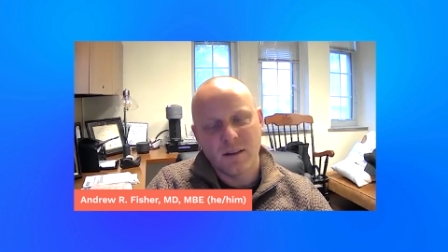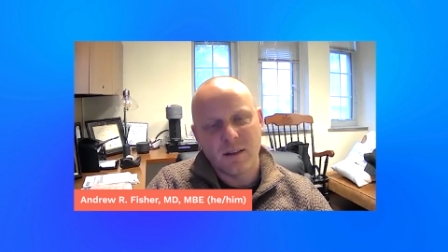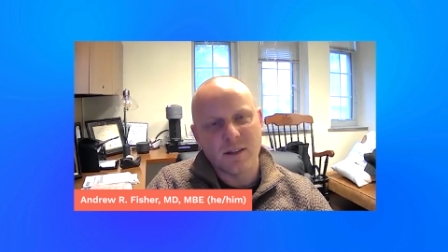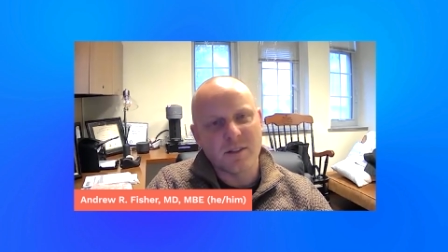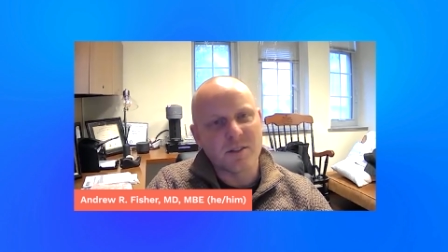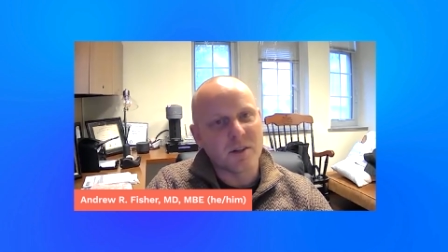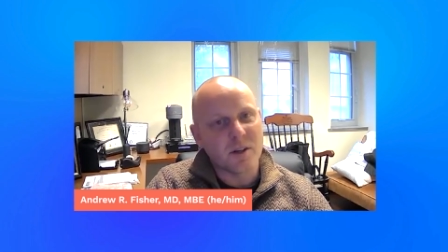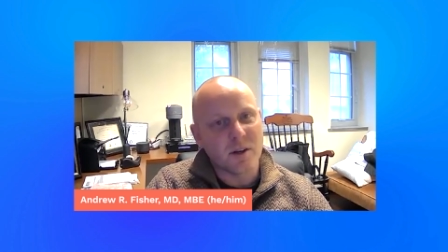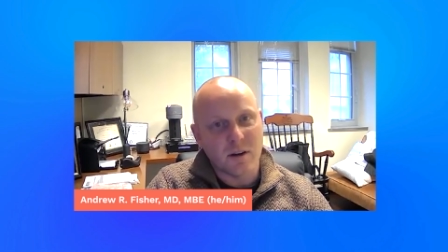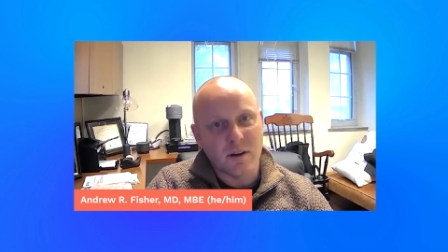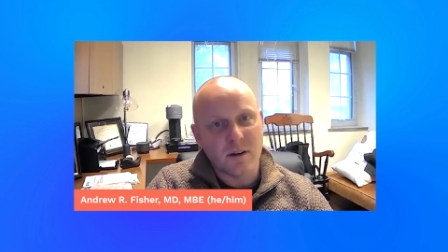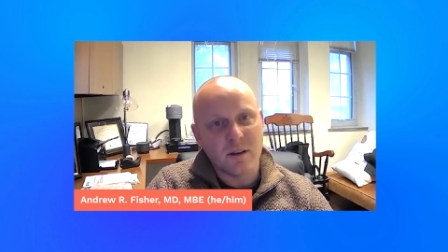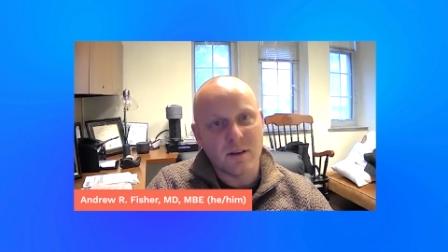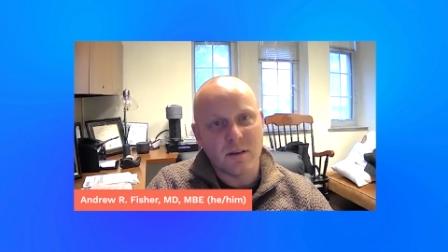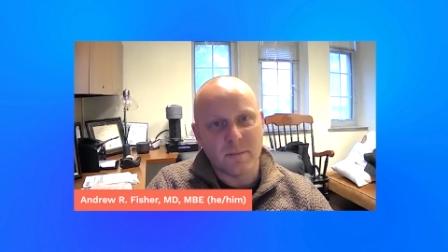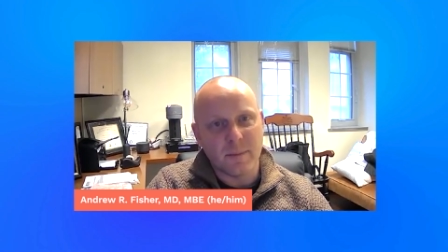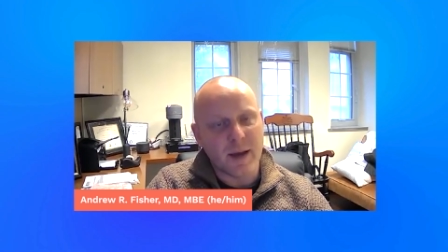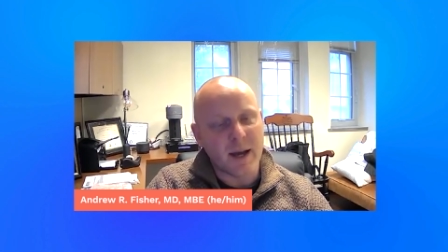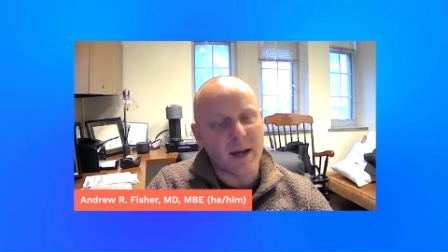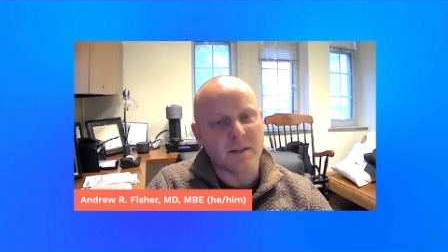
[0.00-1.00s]
that's occurred
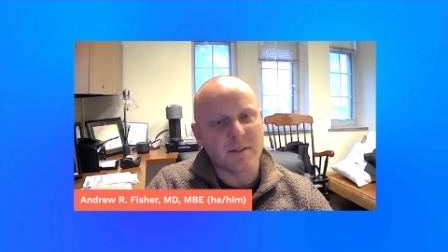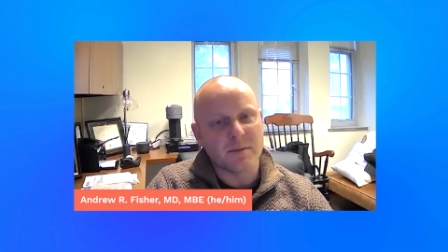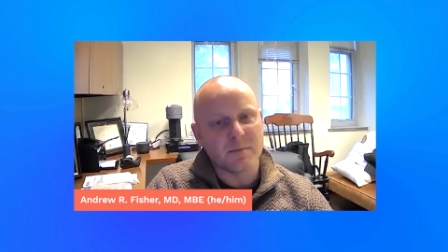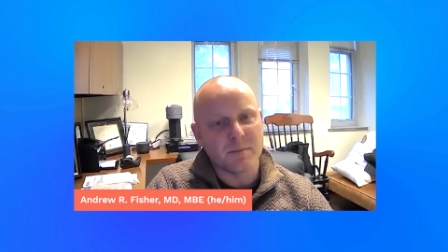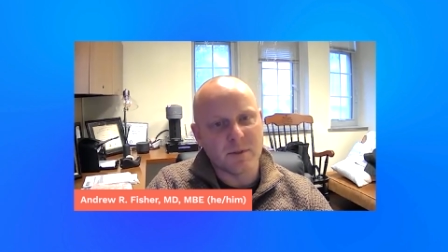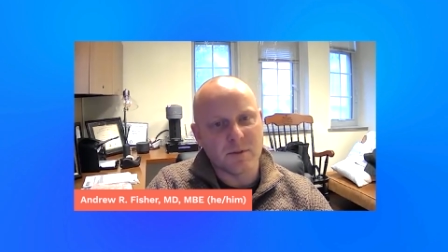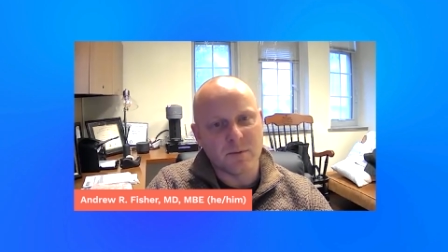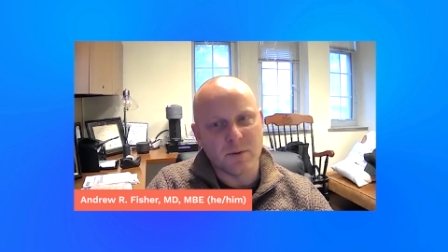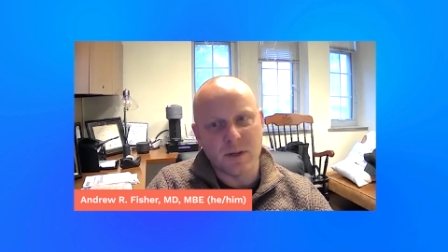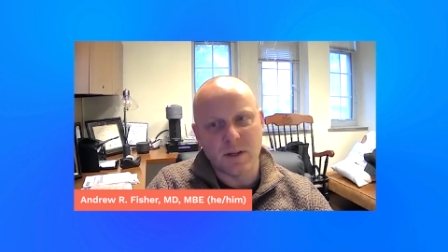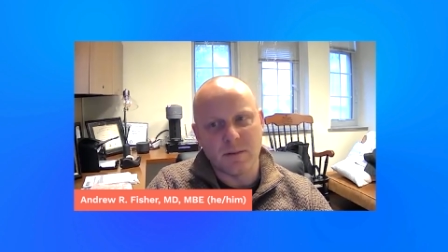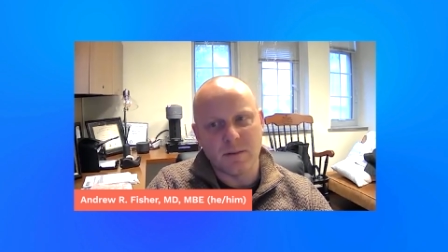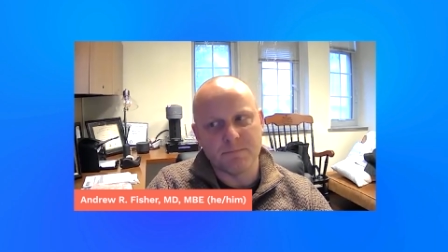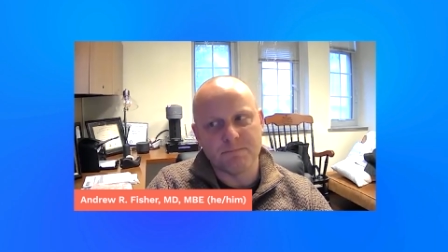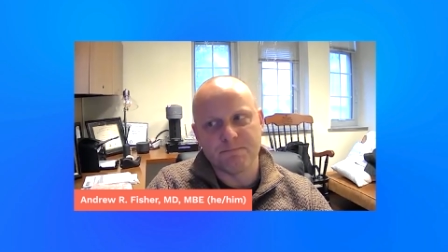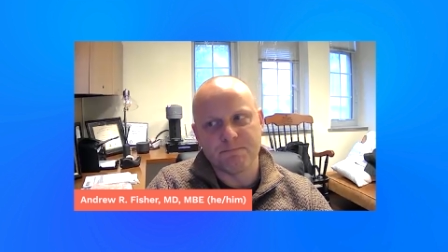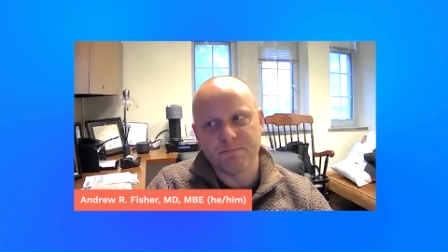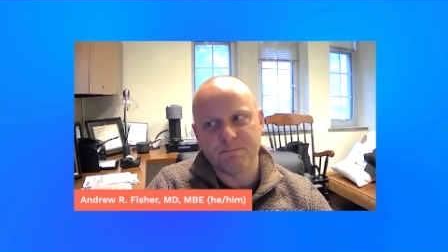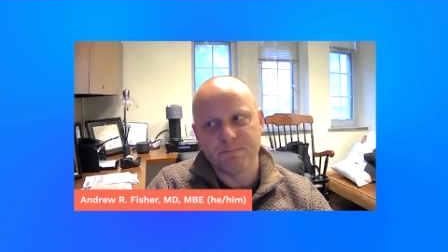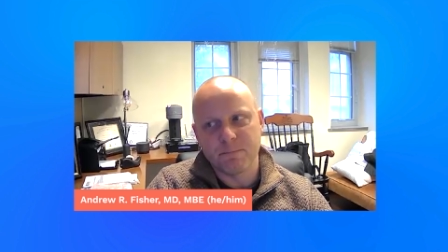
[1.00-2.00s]
in the past
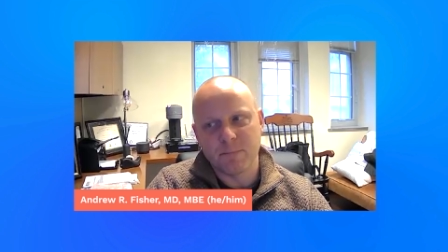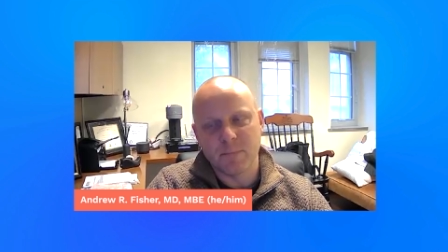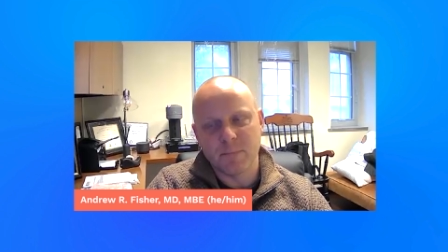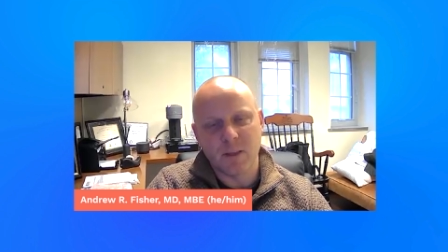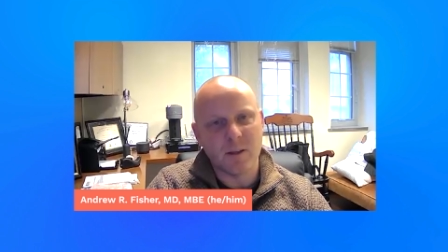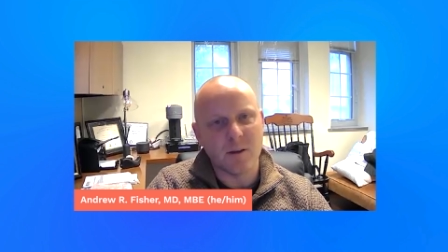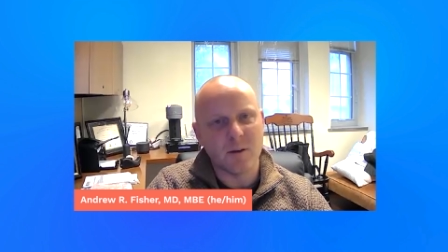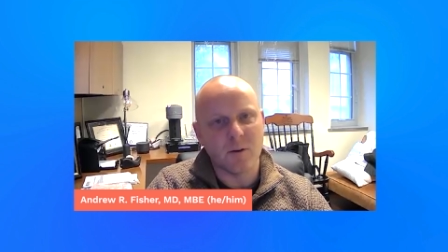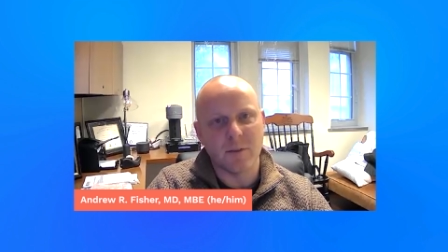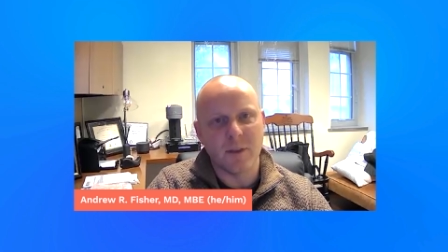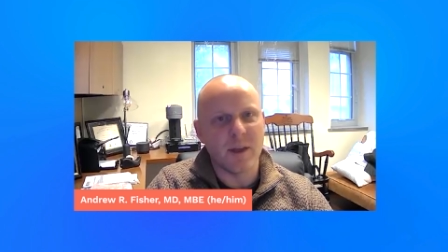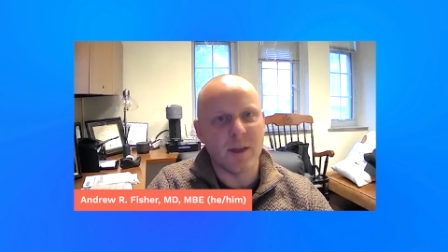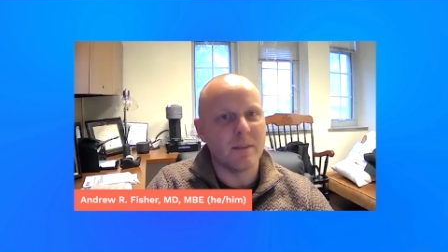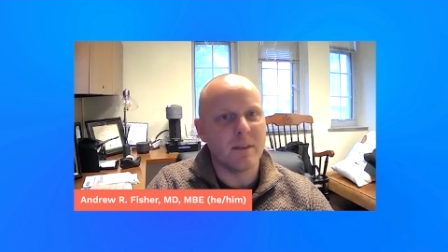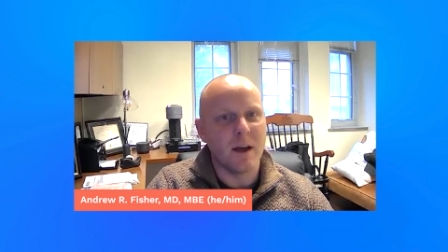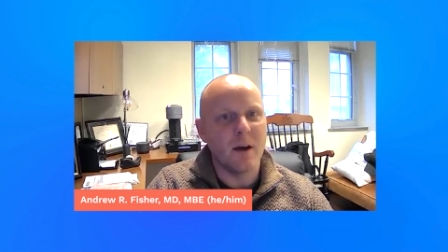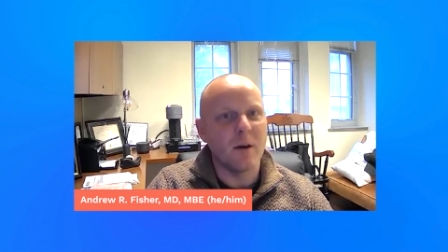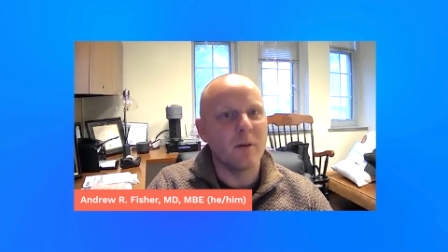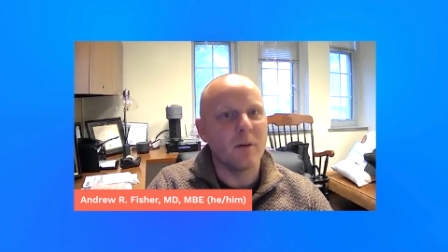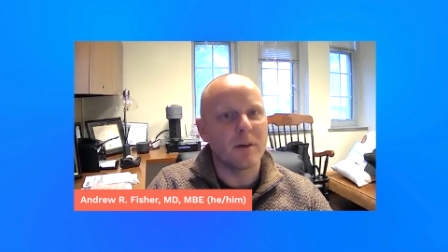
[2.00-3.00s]
between, you know,
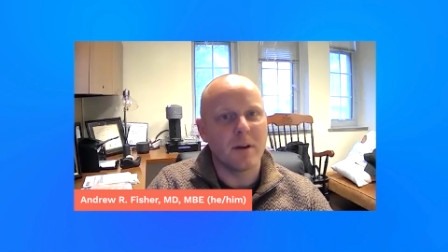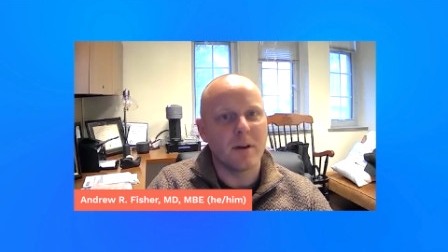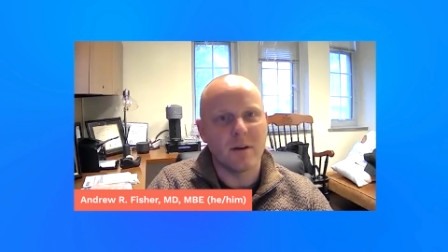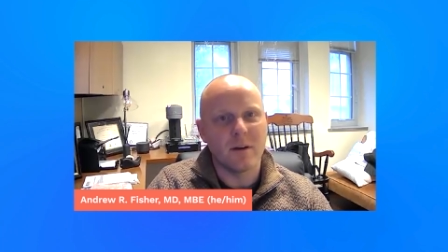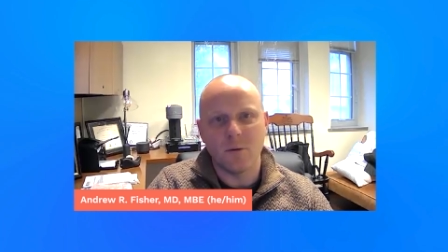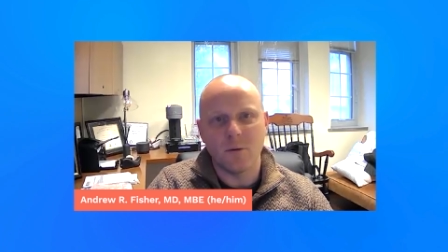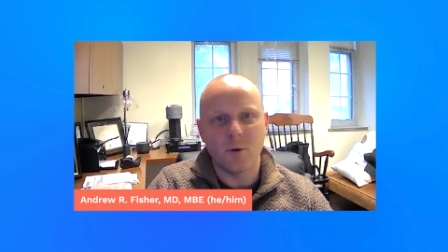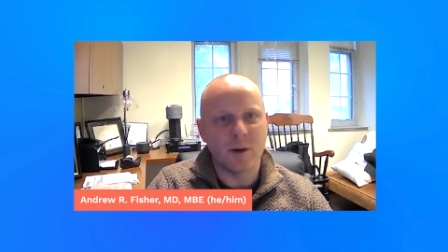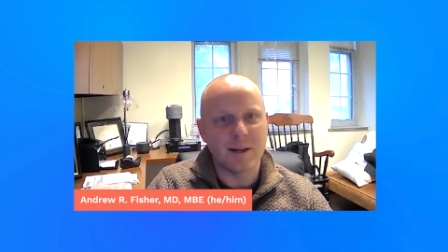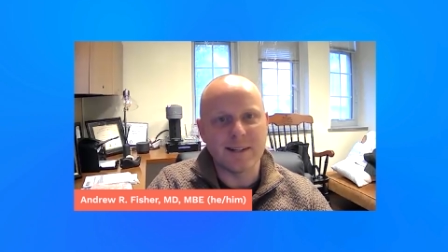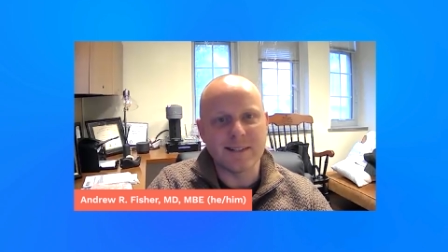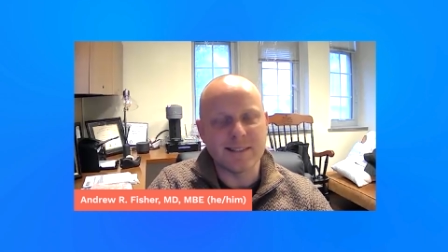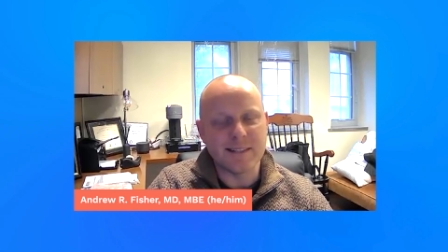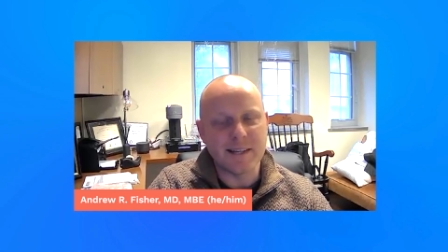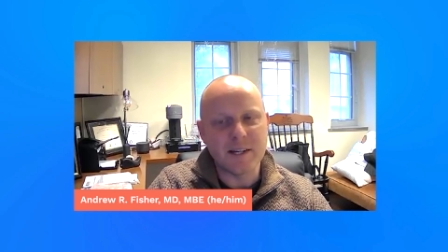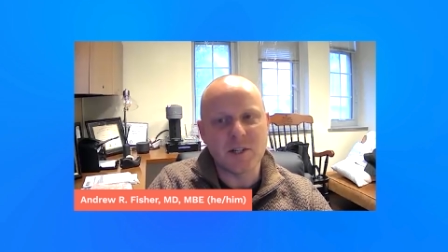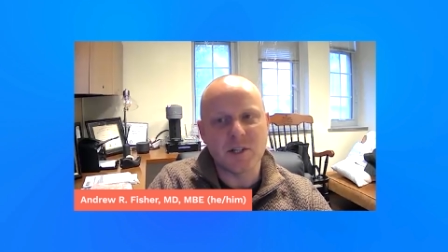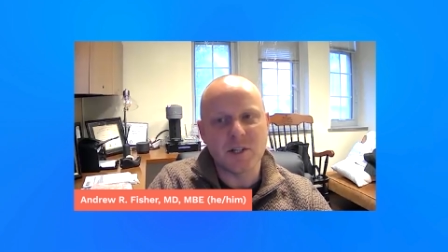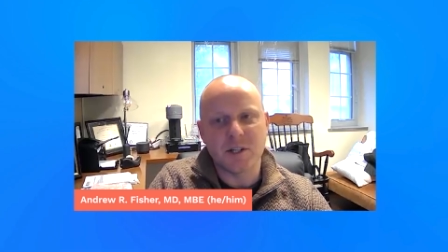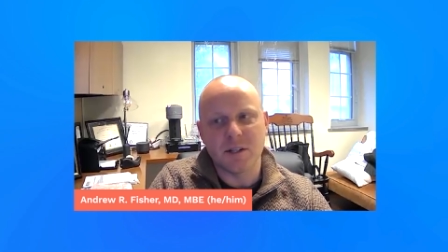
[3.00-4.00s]
that the healthcare
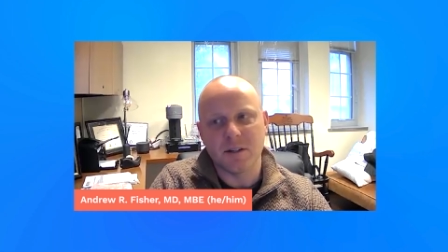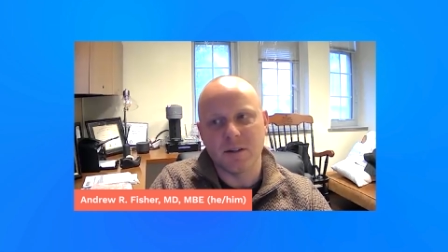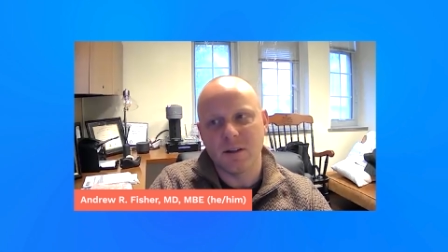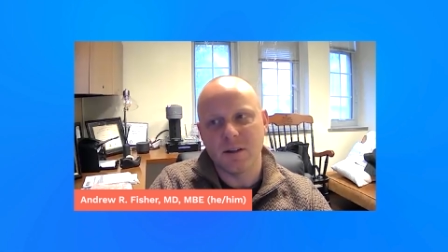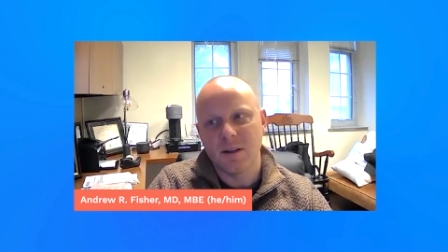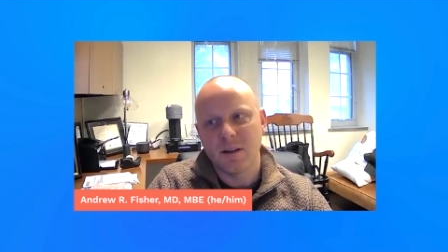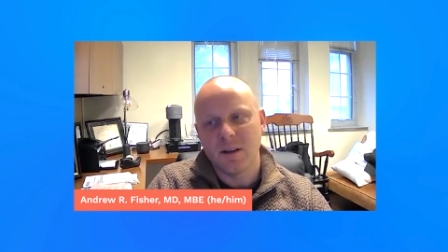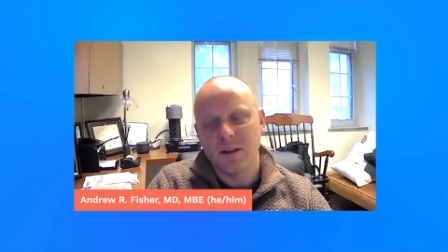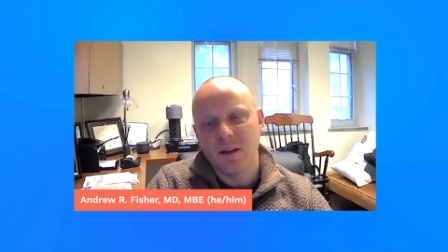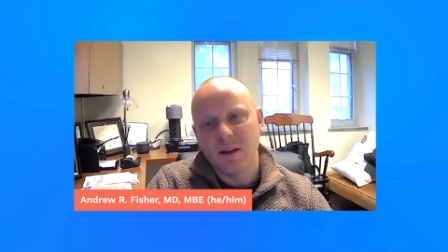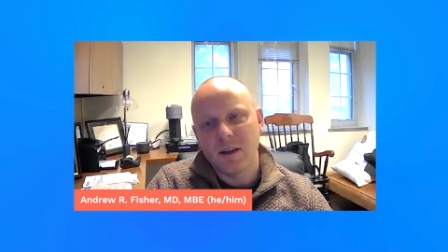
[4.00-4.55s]
organization